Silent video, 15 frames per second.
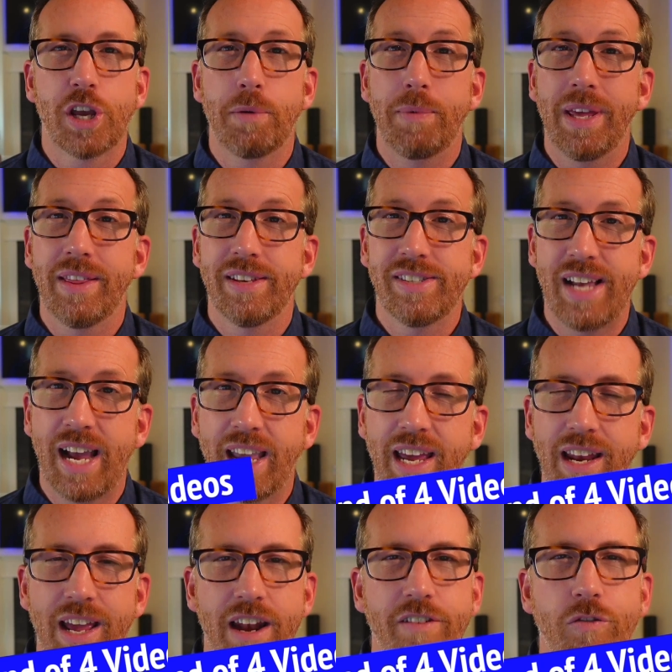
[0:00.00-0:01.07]
to be the second
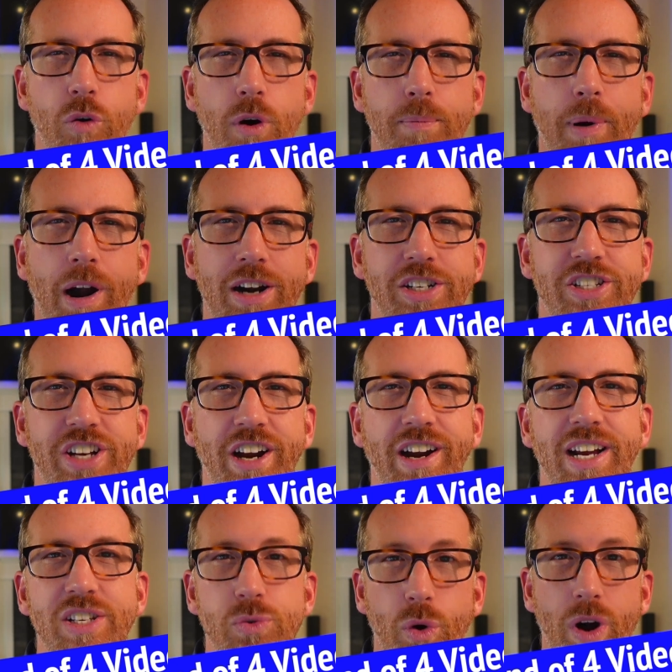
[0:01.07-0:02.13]
in a 4-part
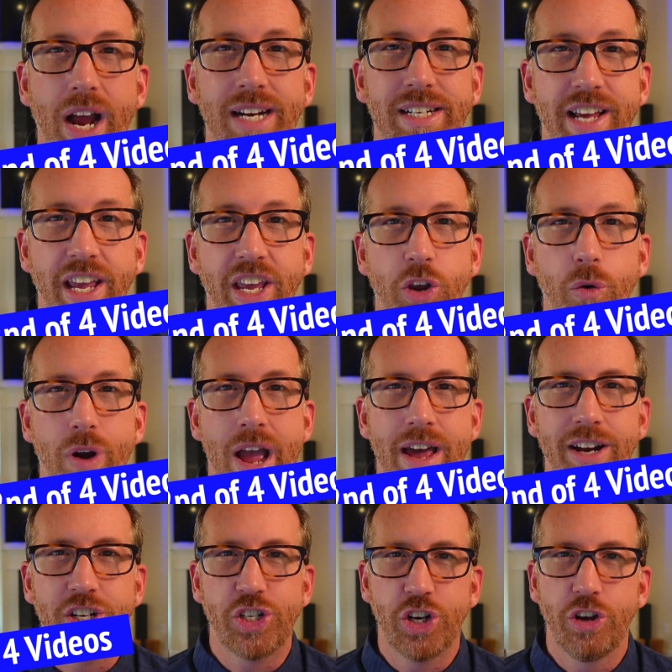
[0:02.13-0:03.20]
series where I take you around and
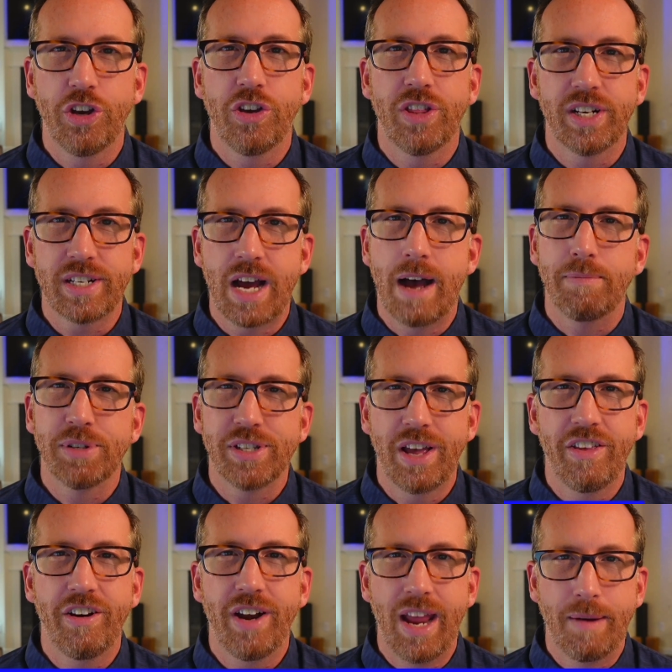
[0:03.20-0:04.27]
show you the top
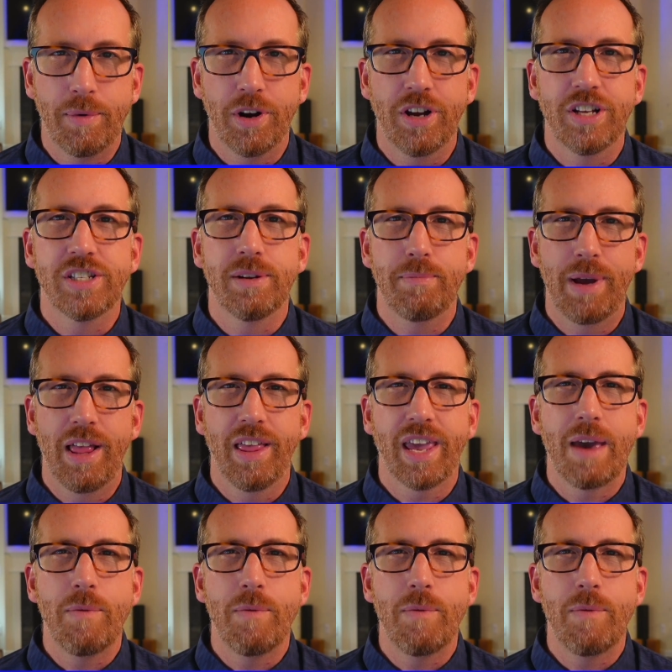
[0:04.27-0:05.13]
southern neighborhoods in Bellingham,